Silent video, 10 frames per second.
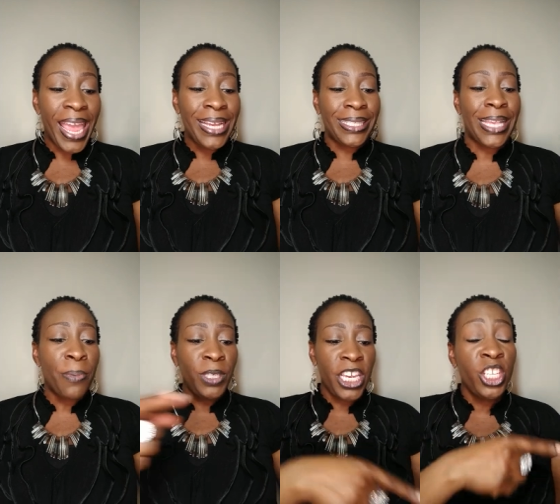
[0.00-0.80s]

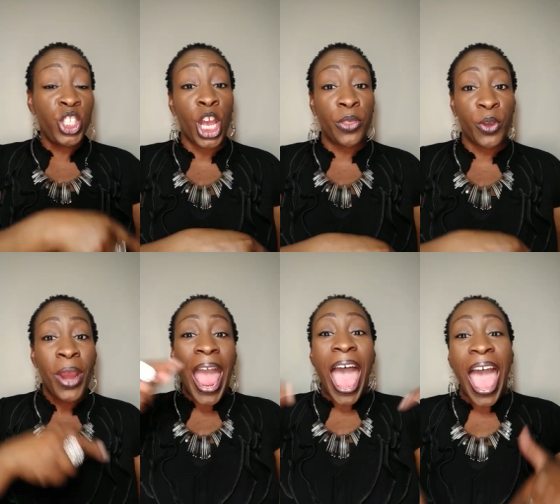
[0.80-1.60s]
accept each
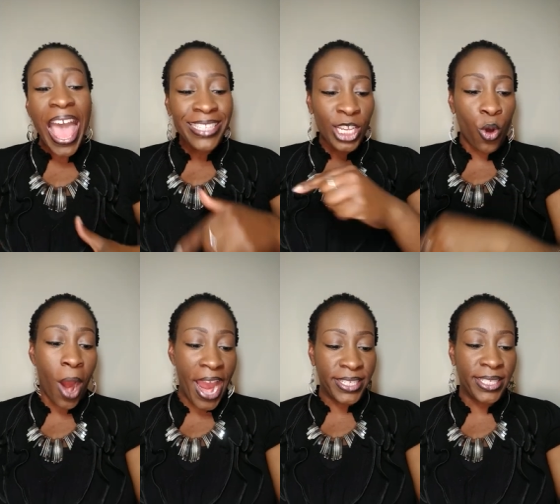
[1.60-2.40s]
other as
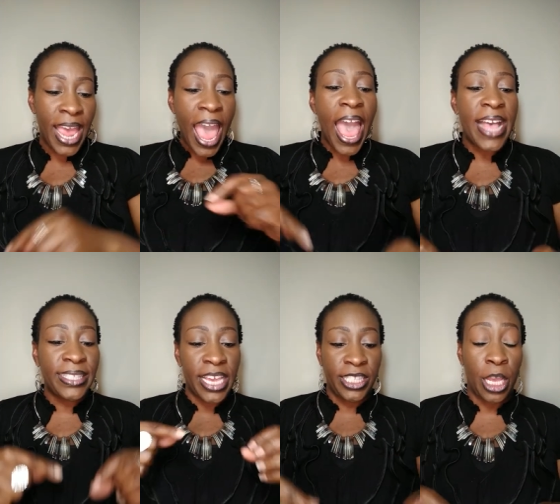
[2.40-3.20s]
Christ
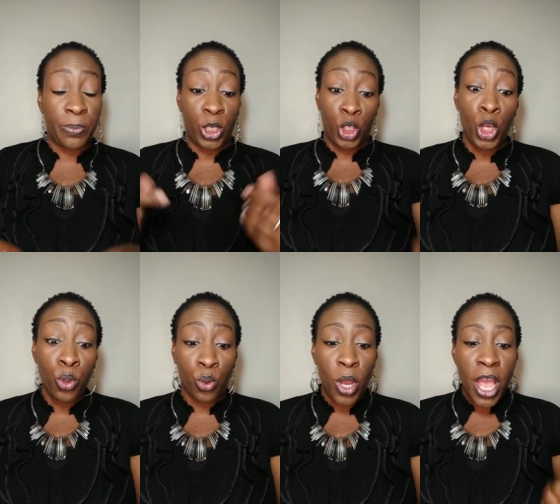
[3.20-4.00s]
has accepted
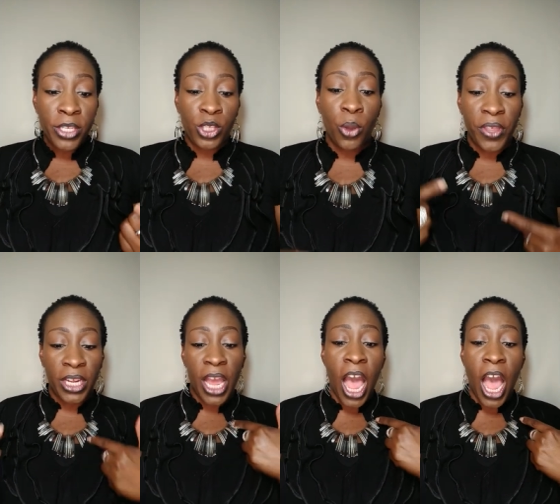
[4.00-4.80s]
you so
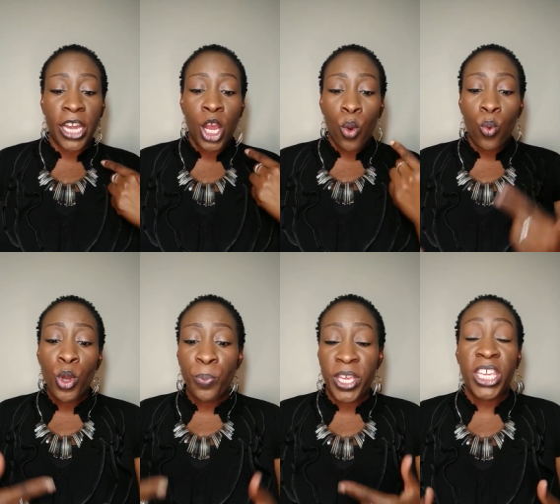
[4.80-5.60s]
that God
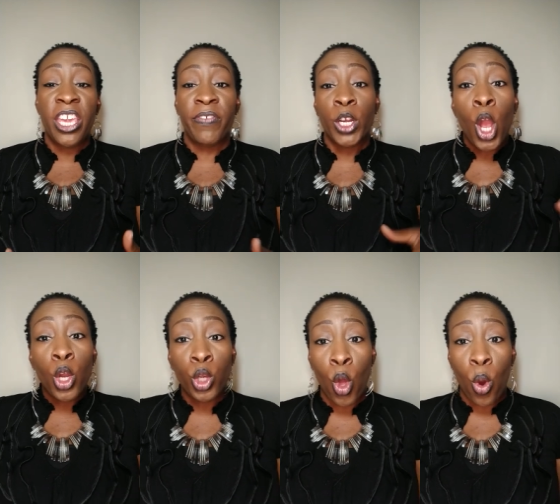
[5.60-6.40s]
will be given
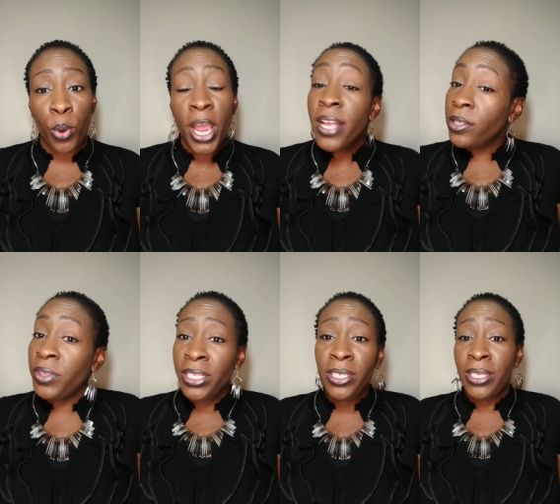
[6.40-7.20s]
glory.
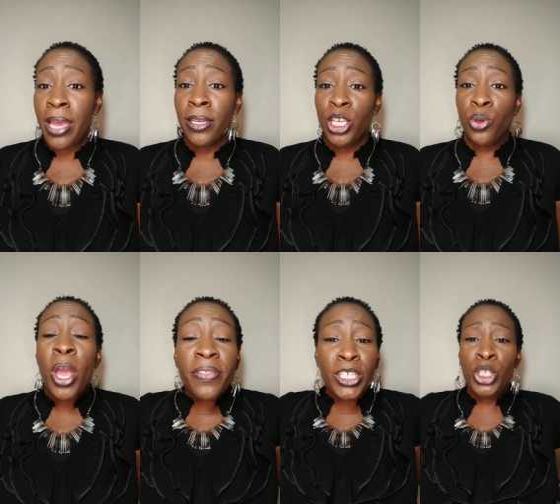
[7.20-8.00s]
So this is telling
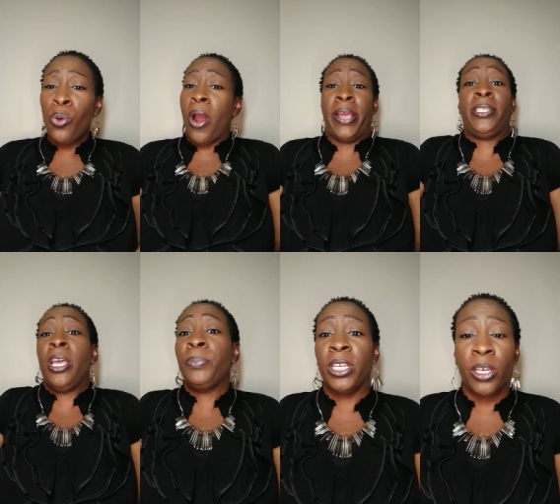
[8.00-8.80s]
you that you are
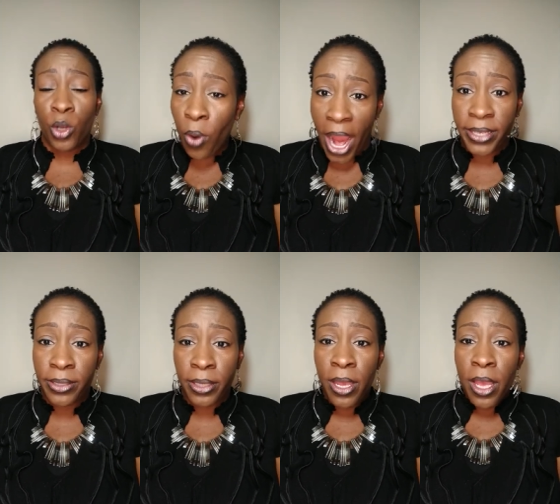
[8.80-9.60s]
accepted in
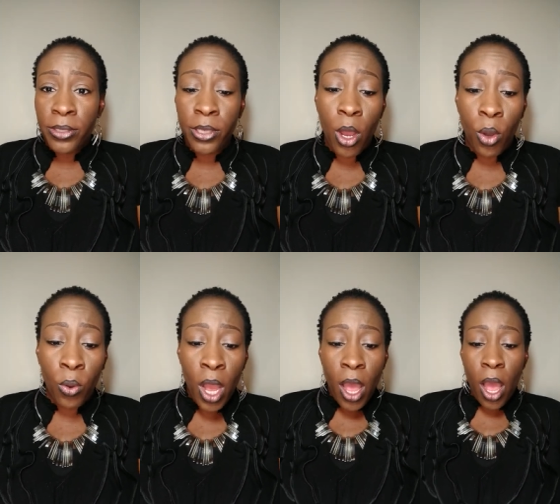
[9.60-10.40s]
Christ. So,